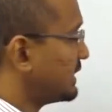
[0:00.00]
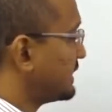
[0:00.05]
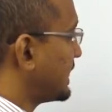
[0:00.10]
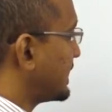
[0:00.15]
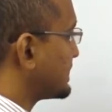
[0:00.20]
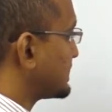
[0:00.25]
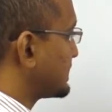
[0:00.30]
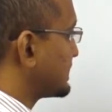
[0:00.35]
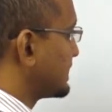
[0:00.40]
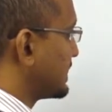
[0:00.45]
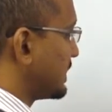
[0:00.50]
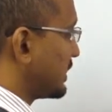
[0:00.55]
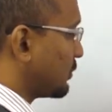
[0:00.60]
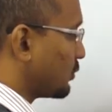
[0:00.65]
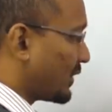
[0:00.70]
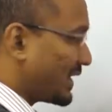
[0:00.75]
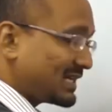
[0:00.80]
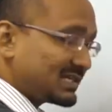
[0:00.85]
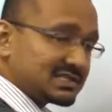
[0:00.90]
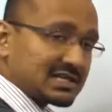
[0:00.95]
And that's
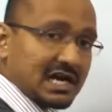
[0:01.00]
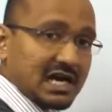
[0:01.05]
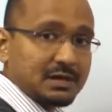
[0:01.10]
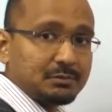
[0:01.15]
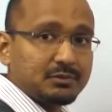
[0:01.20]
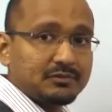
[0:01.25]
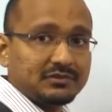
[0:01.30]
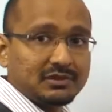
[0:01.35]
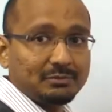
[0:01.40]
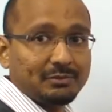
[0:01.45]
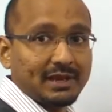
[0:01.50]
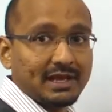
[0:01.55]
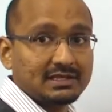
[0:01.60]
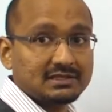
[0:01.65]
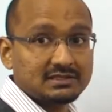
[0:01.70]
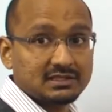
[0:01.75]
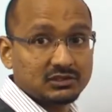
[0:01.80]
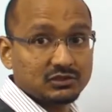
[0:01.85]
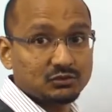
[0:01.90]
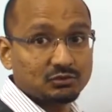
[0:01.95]
one type of
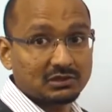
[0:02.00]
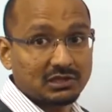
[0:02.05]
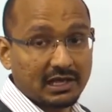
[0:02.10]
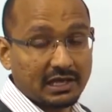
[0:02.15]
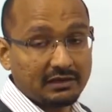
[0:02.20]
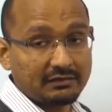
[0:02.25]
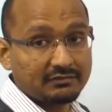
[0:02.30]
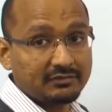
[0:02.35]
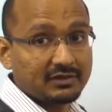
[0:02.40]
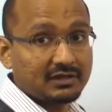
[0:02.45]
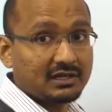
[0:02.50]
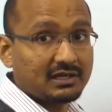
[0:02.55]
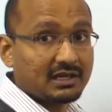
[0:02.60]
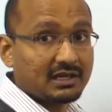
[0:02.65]
debates that you will have